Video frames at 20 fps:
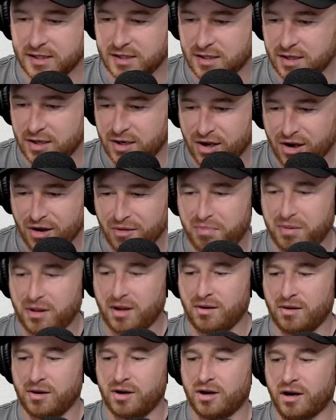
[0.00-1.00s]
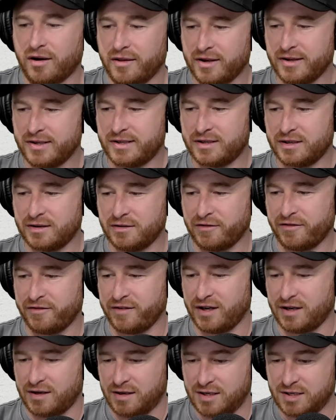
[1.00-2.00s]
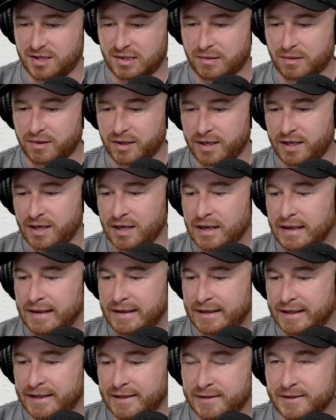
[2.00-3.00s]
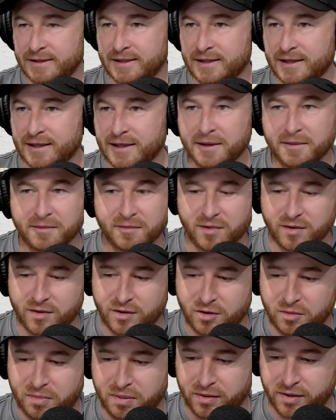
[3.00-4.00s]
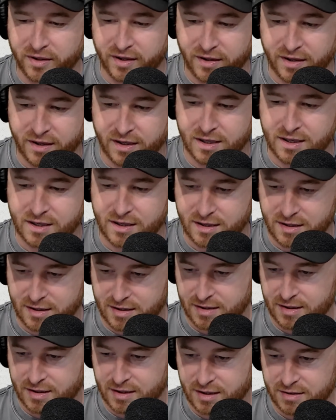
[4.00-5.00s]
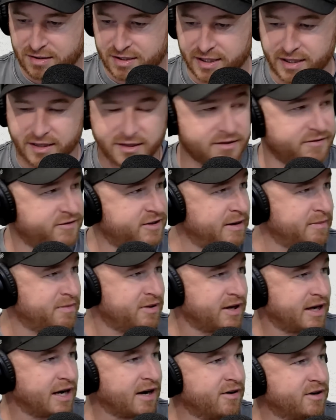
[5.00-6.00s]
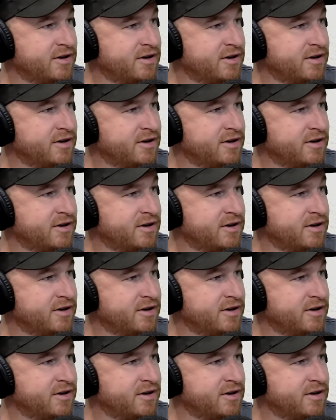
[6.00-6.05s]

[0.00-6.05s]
just going to go plonk neither self in his quaddie, and we're all pulling the coattails of depth of character.